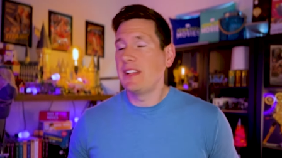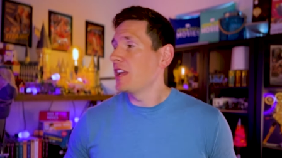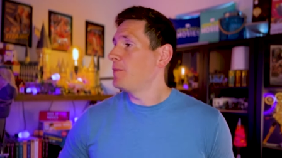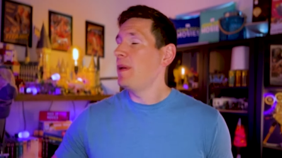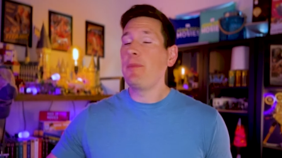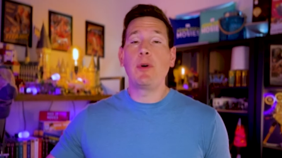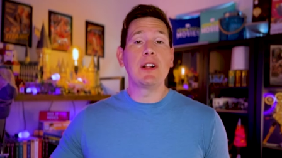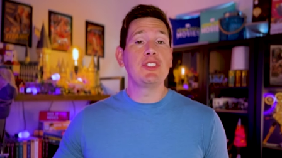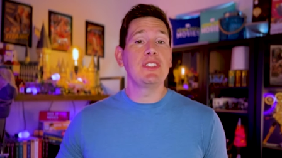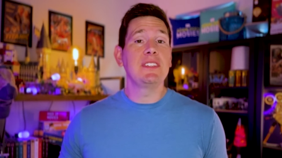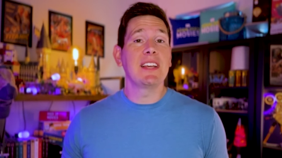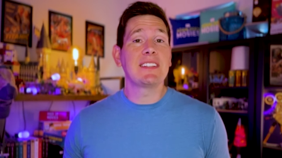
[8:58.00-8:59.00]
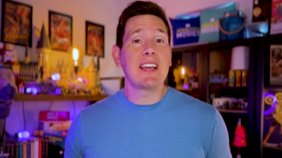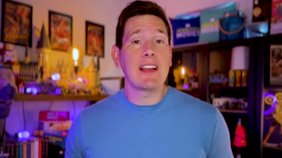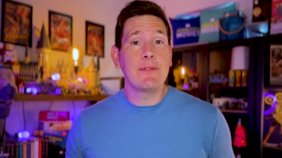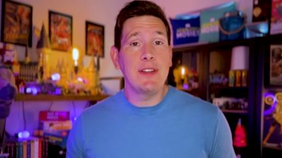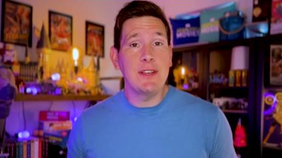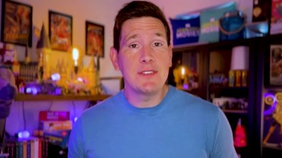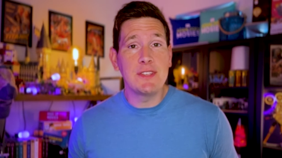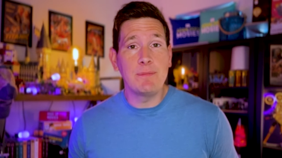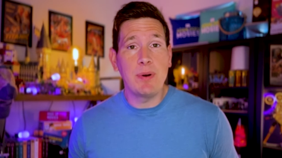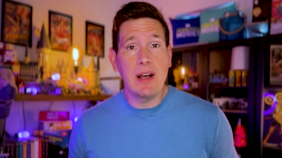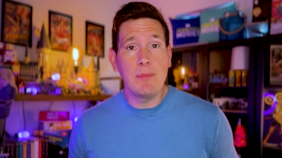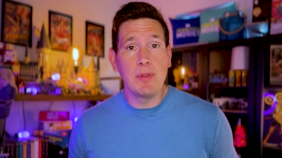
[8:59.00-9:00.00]
like people watching TikTok videos in
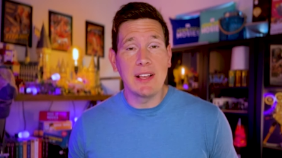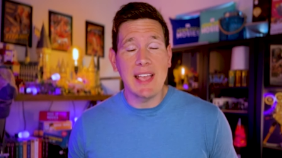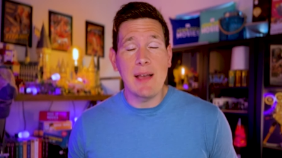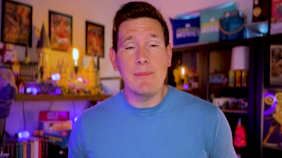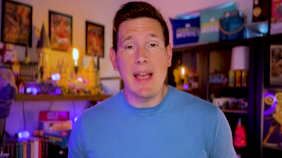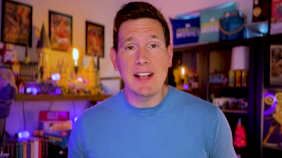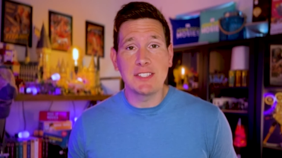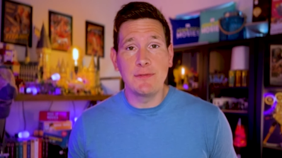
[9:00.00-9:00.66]
public at max